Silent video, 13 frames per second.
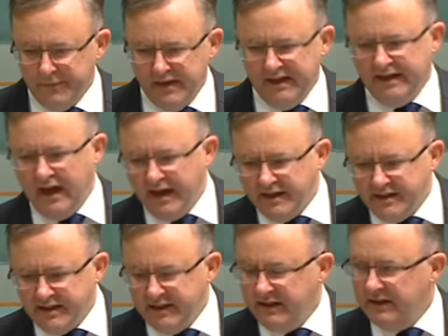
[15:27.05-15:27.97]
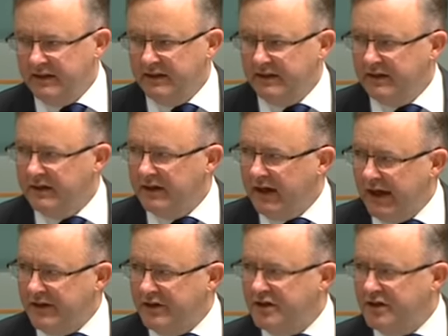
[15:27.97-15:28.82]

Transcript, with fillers: negating and